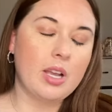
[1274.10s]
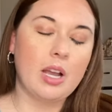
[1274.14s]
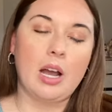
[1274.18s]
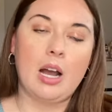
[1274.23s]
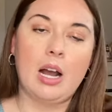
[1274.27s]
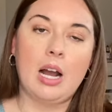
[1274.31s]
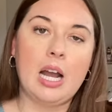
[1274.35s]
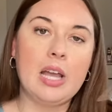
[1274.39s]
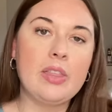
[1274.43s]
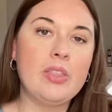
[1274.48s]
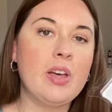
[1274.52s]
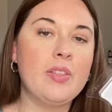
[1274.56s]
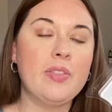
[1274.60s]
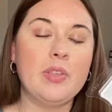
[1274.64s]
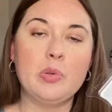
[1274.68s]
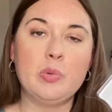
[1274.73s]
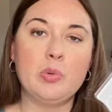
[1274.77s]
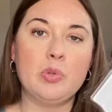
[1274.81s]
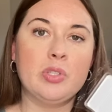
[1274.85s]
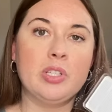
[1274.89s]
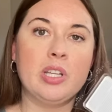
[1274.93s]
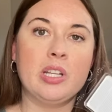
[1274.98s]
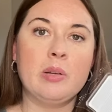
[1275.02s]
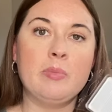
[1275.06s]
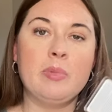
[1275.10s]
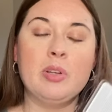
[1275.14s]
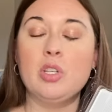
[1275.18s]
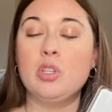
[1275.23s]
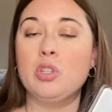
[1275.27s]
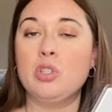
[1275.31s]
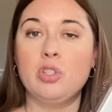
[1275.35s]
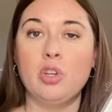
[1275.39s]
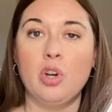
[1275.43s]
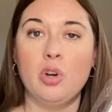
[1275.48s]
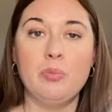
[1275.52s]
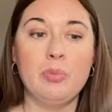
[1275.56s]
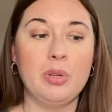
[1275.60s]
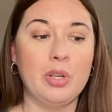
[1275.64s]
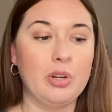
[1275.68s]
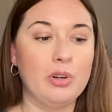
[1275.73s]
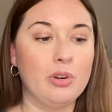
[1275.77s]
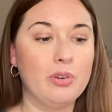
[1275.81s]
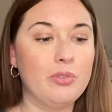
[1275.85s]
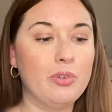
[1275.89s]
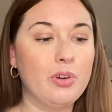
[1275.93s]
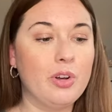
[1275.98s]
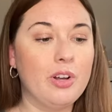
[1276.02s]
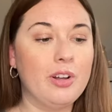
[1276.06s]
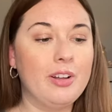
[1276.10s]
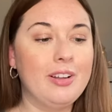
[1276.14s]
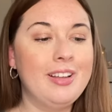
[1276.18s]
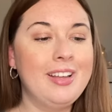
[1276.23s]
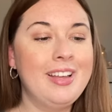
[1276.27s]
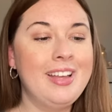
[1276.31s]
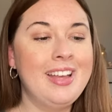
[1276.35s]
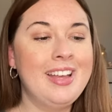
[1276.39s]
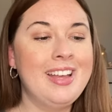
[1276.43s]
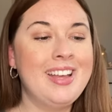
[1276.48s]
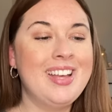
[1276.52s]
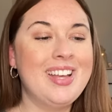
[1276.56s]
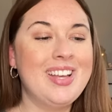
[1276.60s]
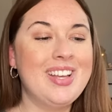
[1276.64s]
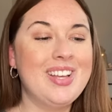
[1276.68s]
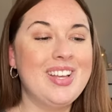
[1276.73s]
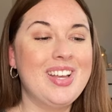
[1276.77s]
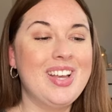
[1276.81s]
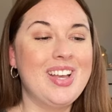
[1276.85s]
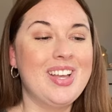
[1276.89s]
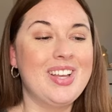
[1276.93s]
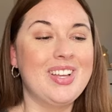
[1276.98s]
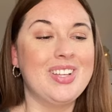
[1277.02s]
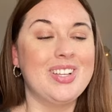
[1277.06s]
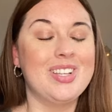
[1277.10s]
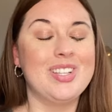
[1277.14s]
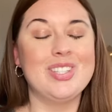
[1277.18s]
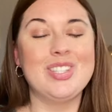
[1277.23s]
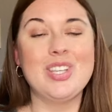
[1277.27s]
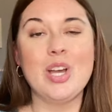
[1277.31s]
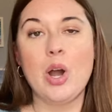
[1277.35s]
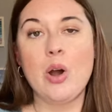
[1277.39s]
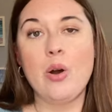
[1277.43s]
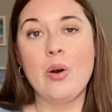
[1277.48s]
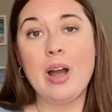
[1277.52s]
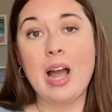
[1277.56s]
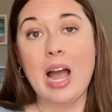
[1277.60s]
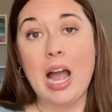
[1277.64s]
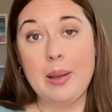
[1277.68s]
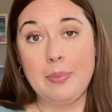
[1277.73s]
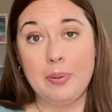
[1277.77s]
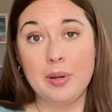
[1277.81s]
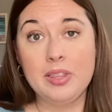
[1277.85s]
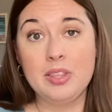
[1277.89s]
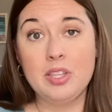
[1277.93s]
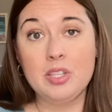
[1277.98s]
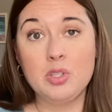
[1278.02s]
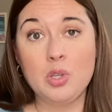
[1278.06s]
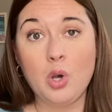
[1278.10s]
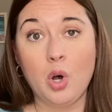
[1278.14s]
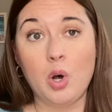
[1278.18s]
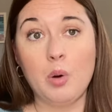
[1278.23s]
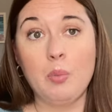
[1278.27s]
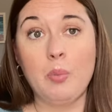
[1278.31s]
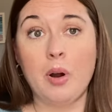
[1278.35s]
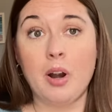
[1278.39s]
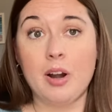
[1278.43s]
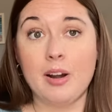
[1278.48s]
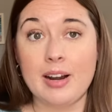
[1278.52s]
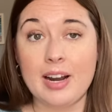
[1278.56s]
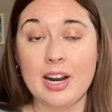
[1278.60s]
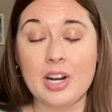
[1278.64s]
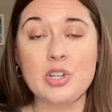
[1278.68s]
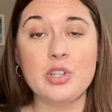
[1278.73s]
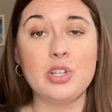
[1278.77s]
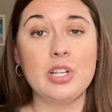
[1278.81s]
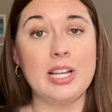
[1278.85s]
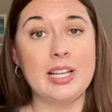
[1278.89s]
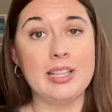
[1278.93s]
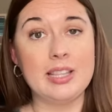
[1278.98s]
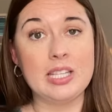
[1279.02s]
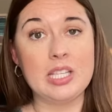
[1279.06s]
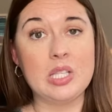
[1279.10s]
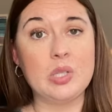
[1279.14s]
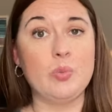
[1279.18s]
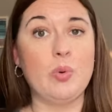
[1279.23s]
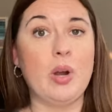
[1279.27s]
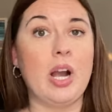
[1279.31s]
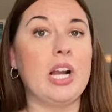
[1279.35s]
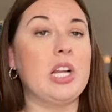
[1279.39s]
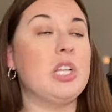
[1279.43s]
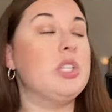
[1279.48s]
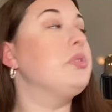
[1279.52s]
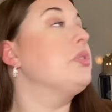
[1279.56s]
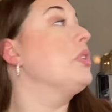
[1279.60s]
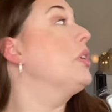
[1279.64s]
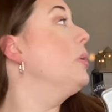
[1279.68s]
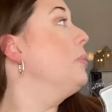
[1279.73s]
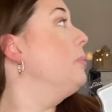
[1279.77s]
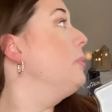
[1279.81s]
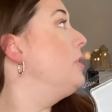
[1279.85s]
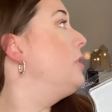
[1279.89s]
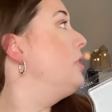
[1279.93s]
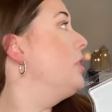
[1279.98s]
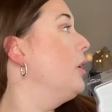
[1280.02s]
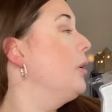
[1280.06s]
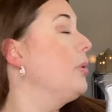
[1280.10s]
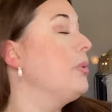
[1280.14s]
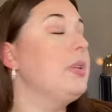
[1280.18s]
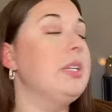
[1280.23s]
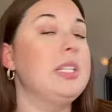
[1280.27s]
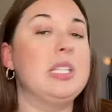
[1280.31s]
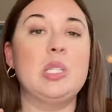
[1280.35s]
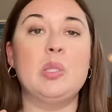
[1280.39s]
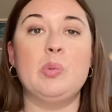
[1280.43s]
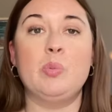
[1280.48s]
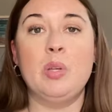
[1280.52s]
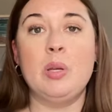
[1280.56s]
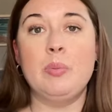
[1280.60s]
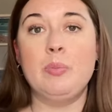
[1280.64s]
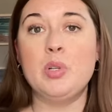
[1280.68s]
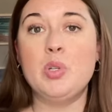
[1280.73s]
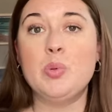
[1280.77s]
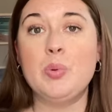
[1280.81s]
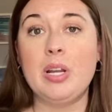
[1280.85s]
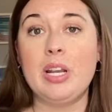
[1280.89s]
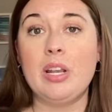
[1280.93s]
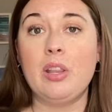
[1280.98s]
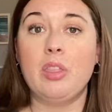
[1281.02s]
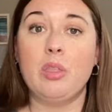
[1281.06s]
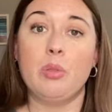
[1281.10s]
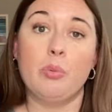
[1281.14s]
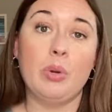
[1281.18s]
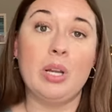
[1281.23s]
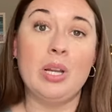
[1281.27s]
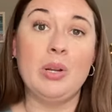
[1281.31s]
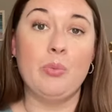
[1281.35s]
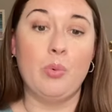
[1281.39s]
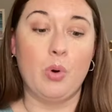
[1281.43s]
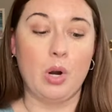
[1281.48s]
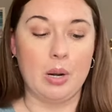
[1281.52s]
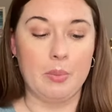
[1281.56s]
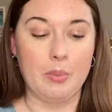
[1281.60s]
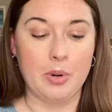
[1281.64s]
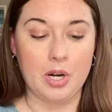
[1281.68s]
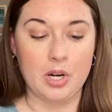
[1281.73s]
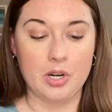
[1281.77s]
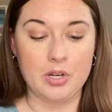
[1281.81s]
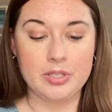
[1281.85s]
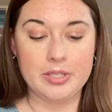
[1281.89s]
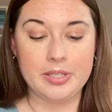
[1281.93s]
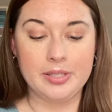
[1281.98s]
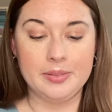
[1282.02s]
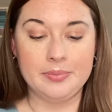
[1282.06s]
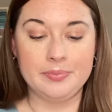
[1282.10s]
I thought this was gonna be so beautiful. So I put this whole bar actually in this wax room. So it's split between 3 warmers.